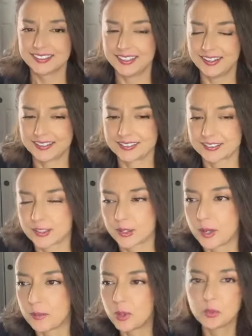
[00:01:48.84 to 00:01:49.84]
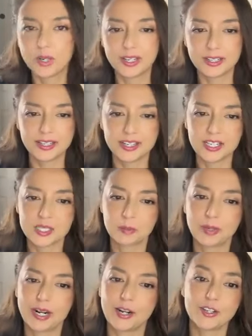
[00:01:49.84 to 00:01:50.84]
Yeah. So, number one is
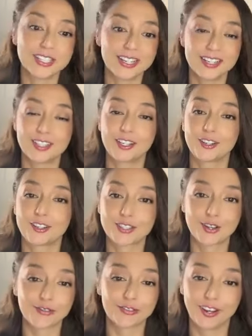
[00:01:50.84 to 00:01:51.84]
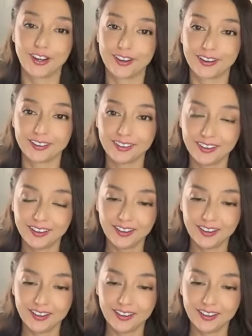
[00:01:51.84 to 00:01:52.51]
prioritizing your self care.